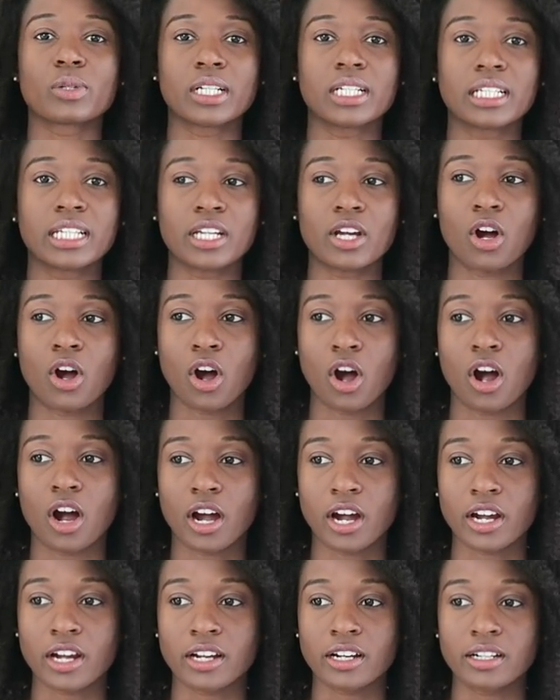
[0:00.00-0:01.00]
really
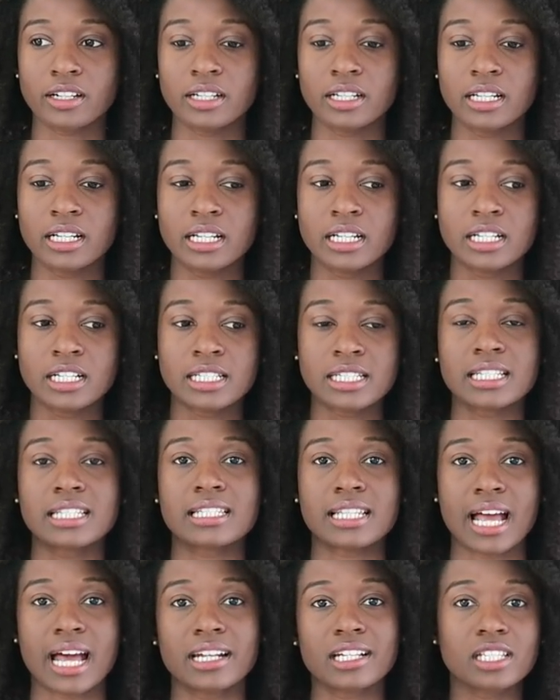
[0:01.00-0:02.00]
hard to
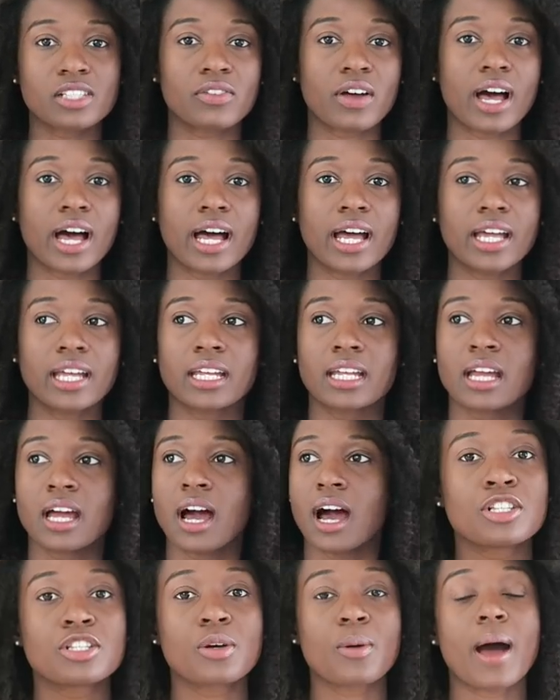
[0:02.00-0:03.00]
satisfy,
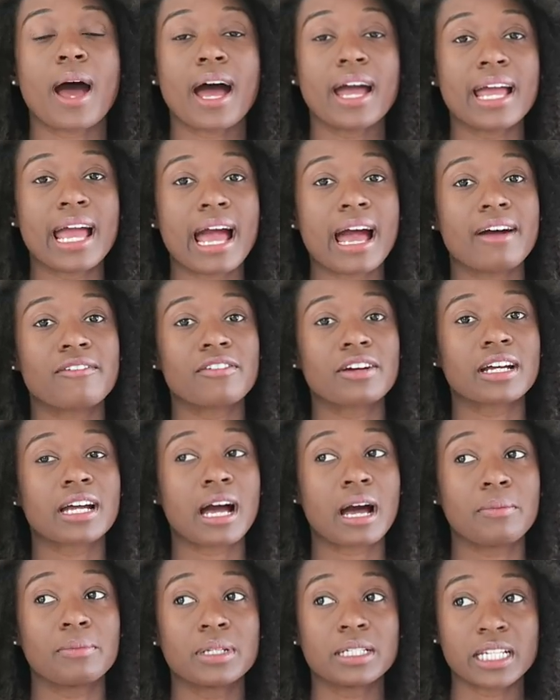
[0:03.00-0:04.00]
so I have
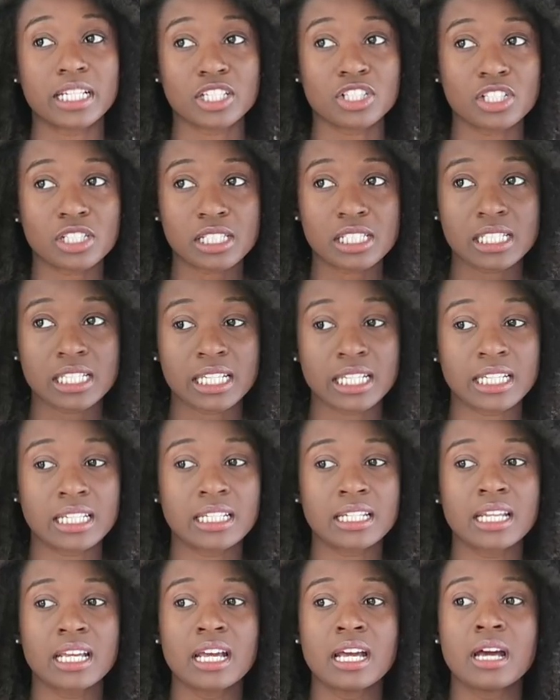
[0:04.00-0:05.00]
combination
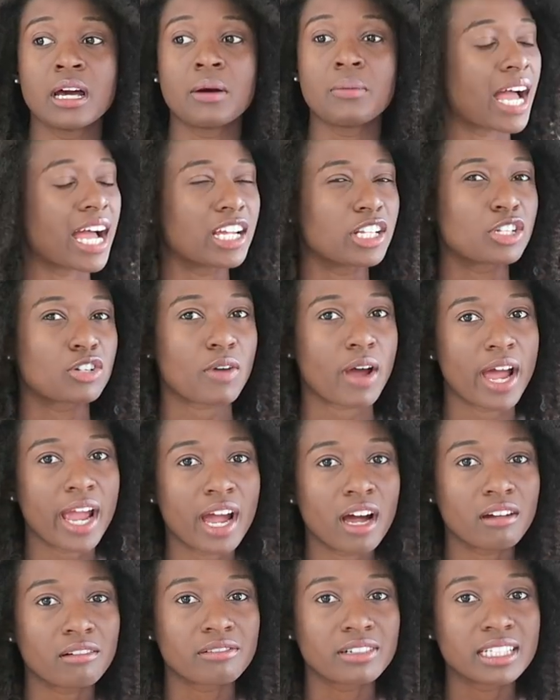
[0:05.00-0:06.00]
skin. I dry
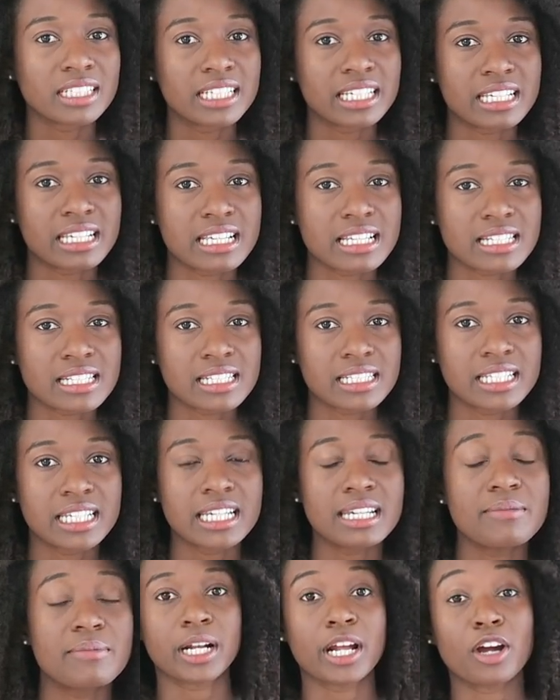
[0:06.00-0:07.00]
out really
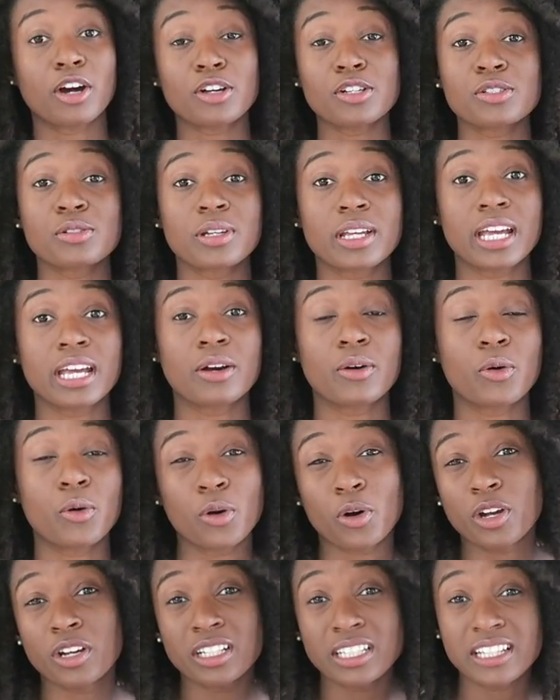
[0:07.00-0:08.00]
easily, but I also get
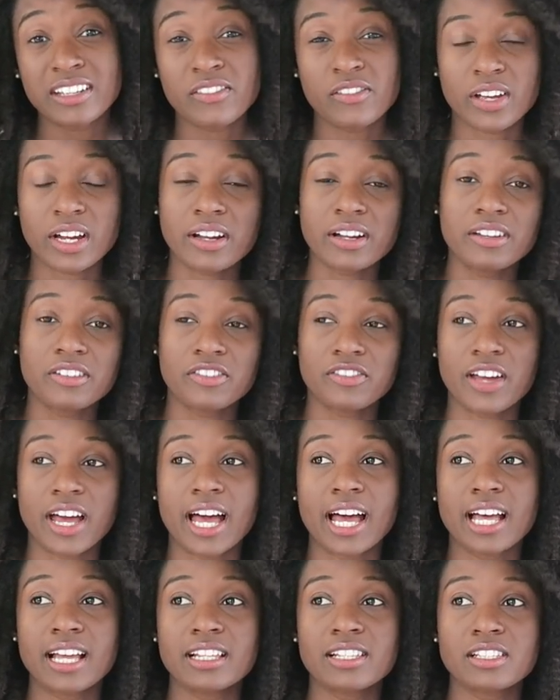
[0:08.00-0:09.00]
oily very
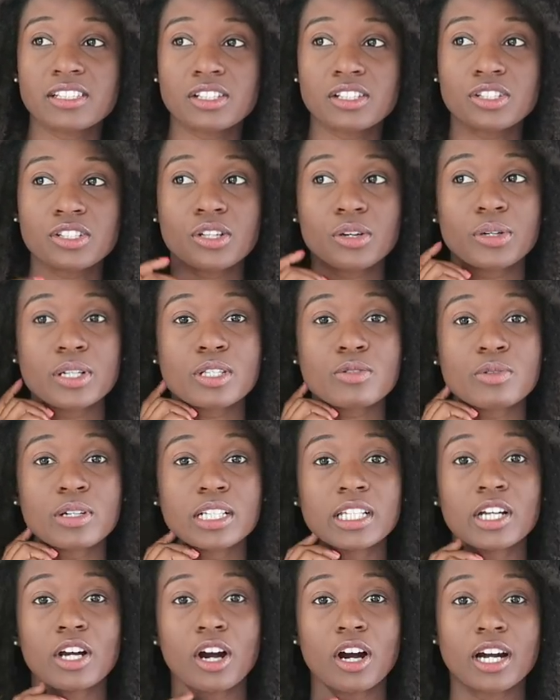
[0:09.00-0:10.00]
fast, so it's
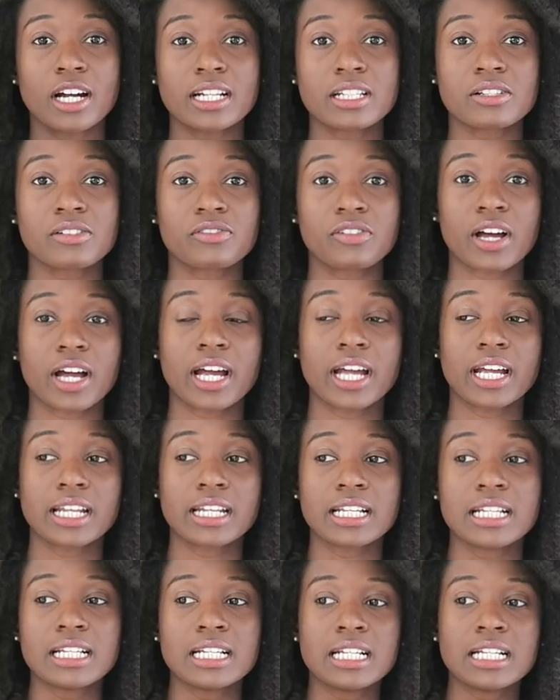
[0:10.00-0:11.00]
really hard to
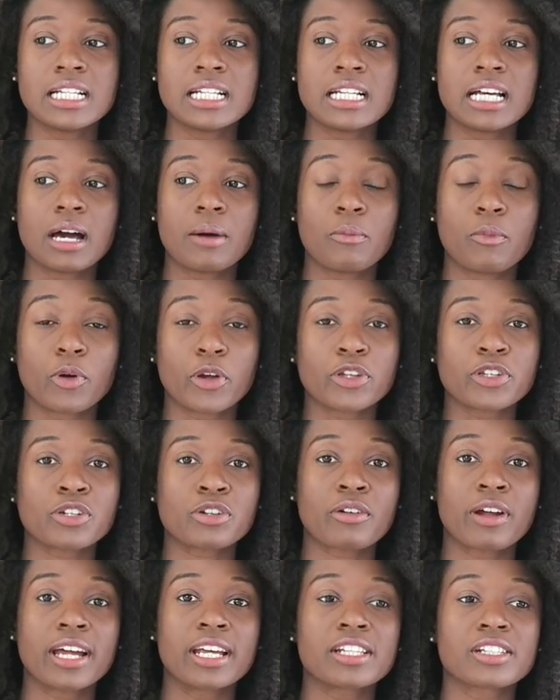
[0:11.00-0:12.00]
find a
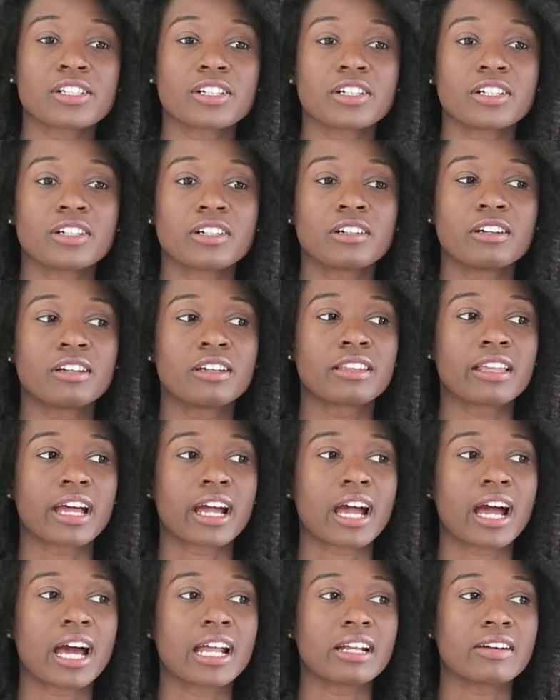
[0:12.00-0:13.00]
moisturizer
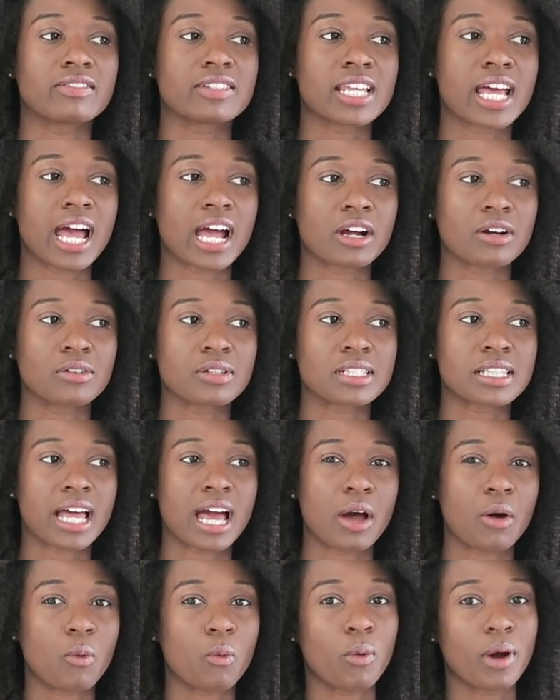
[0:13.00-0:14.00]
that kind of tackles
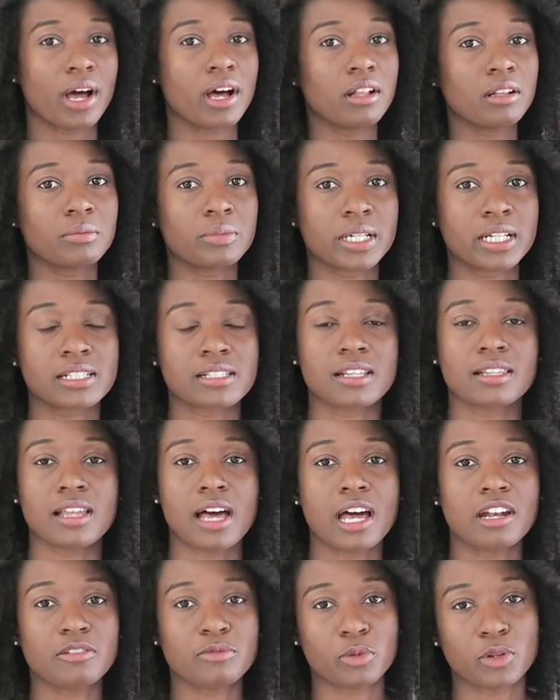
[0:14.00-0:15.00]
that well because a
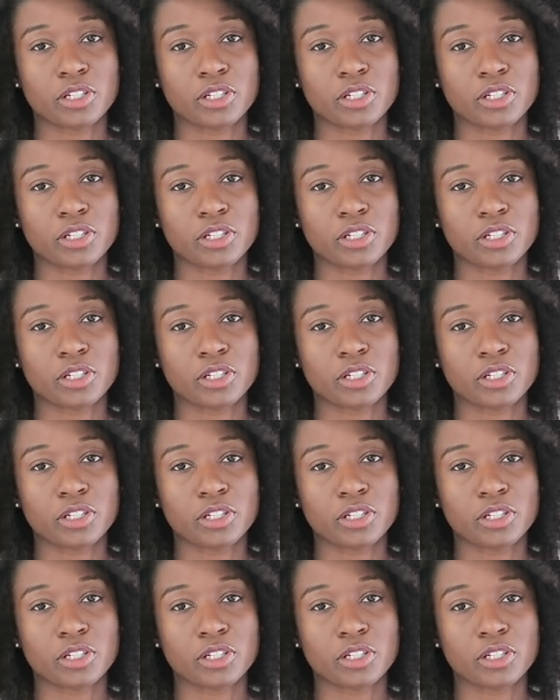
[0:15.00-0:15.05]
lot of